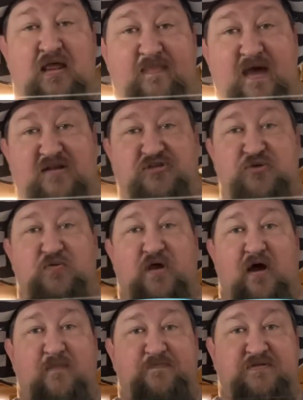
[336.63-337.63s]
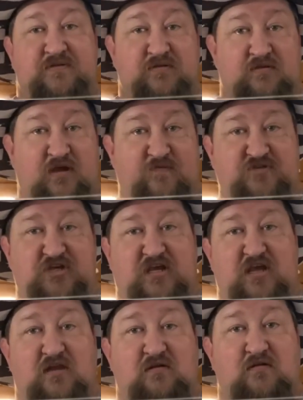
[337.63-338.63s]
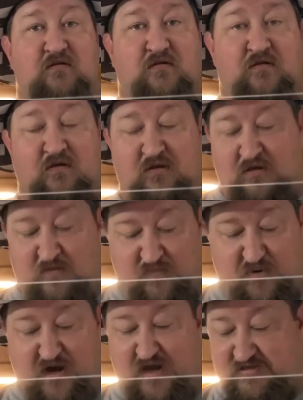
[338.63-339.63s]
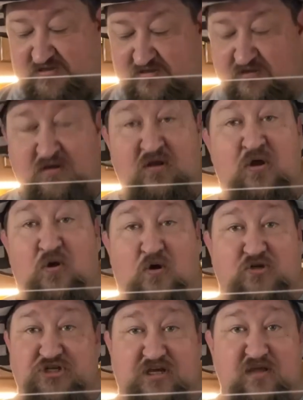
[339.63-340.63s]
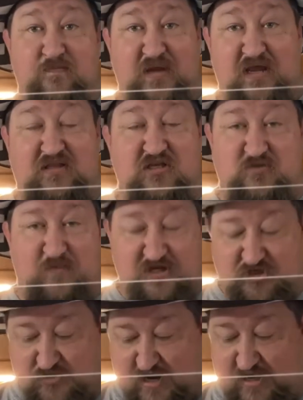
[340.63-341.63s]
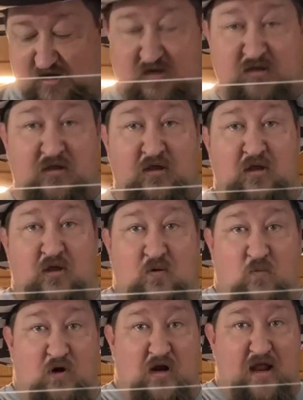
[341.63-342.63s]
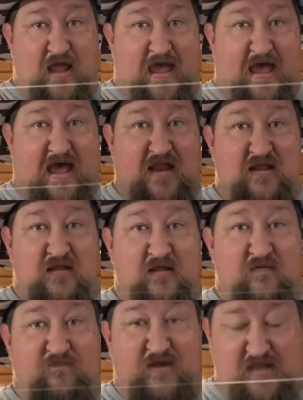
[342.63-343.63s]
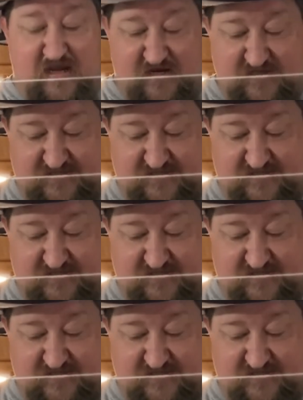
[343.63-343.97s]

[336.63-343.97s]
that 2 cups of chicken breast or chicken meat that's been shredded. We're gonna add fajita